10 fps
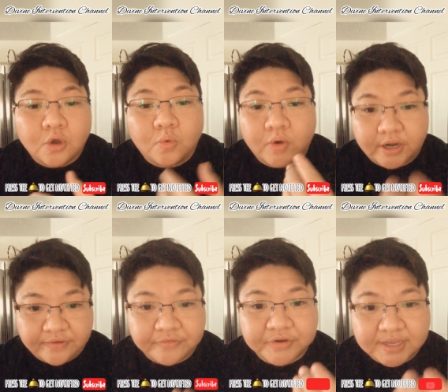
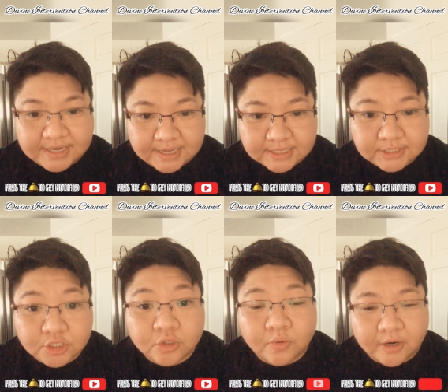Whatever it is,
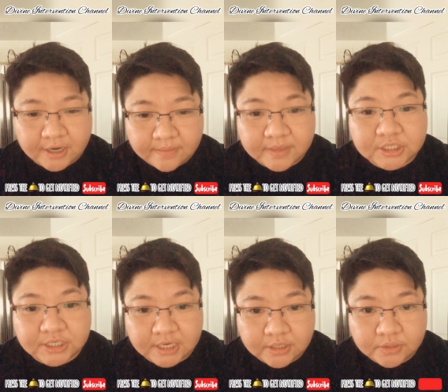you are in my
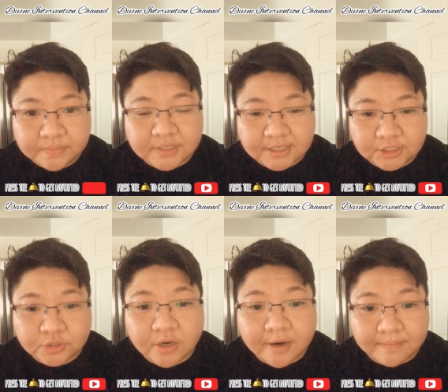channel because
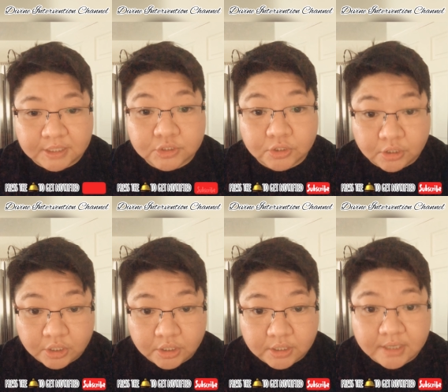you are meant to
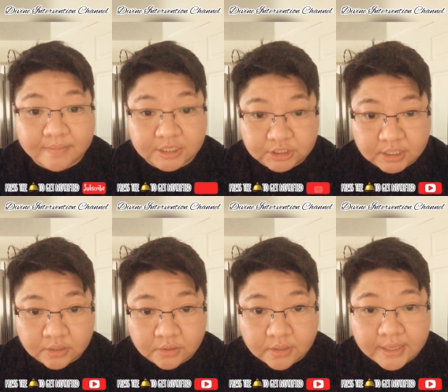learn in my
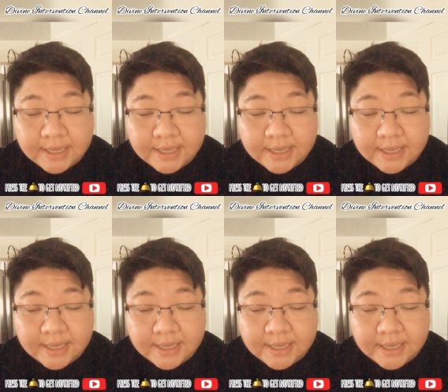channel.